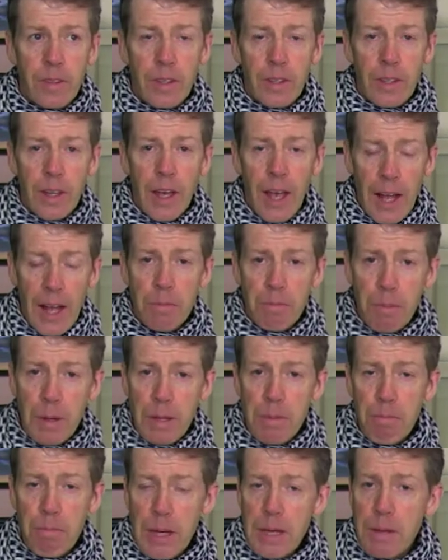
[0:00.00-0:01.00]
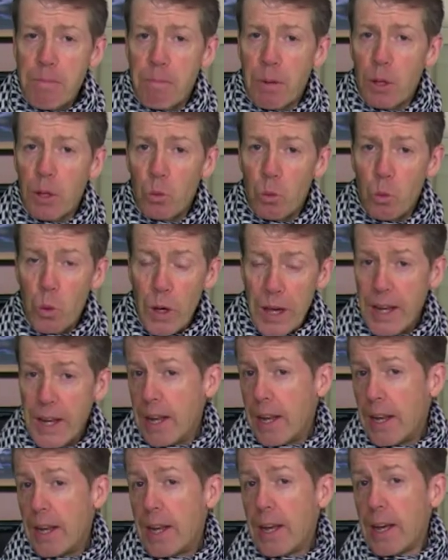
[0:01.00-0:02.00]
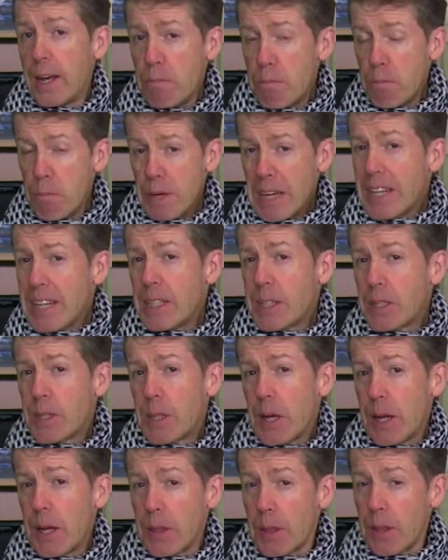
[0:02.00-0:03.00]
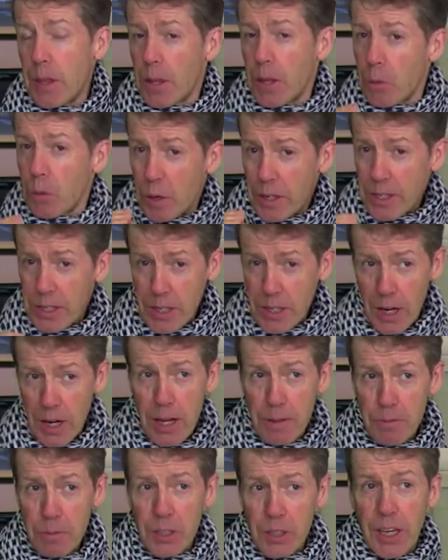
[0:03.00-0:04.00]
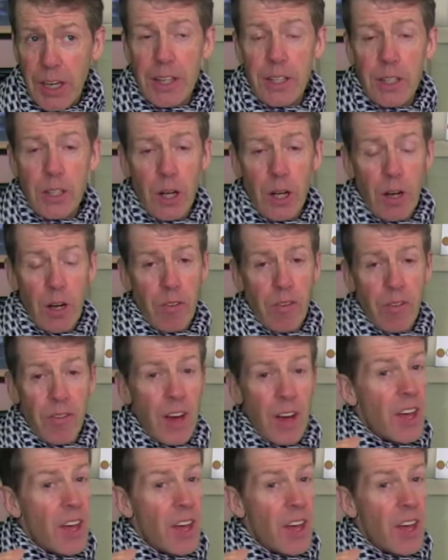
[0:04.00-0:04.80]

Helping people win means that when times get tough,